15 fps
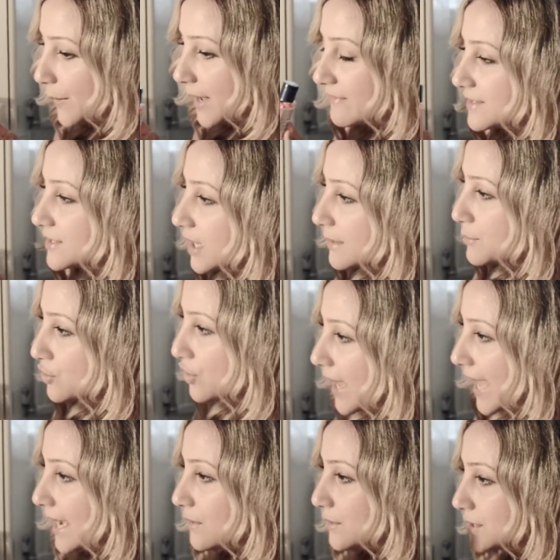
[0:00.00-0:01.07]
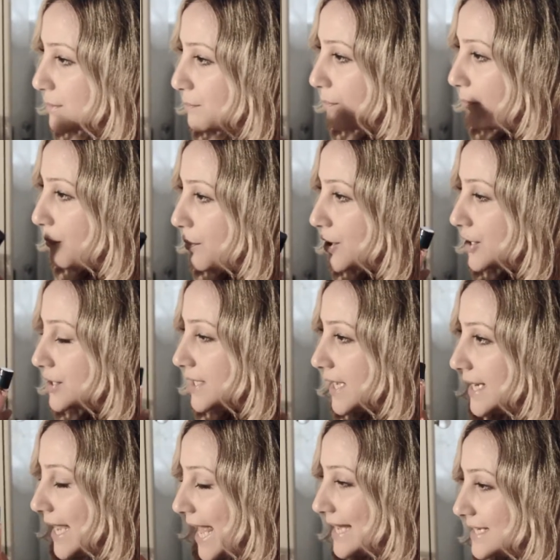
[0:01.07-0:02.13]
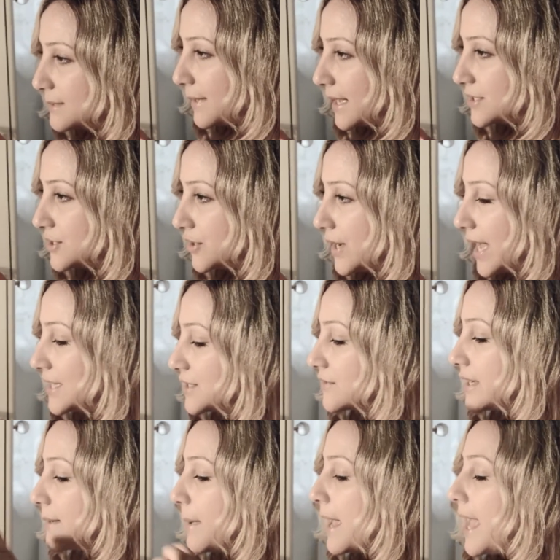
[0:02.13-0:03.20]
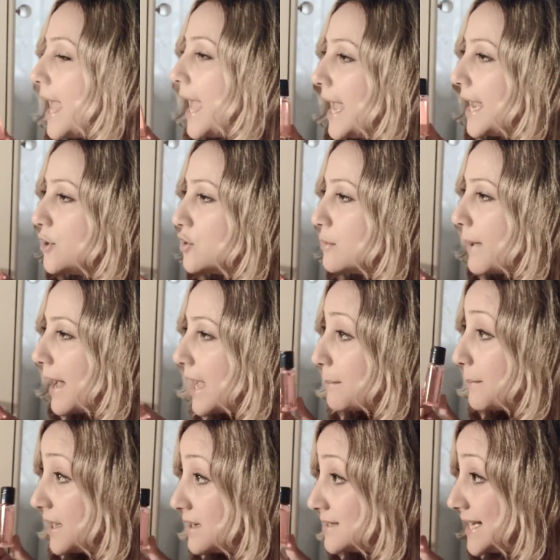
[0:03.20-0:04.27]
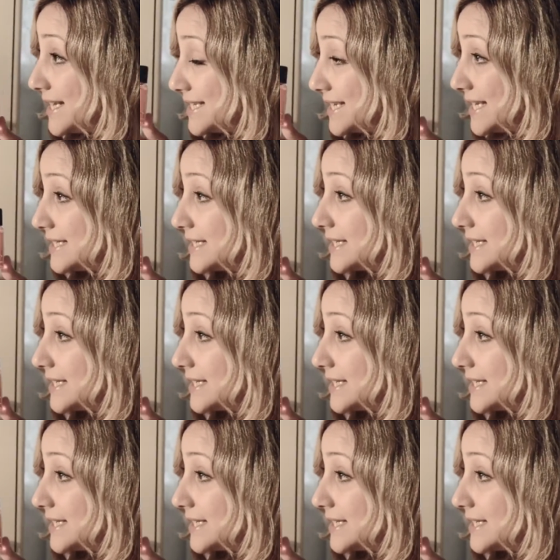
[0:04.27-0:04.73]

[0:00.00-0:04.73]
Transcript: every time you're out, put an antibacterial hand cream in your bag because it is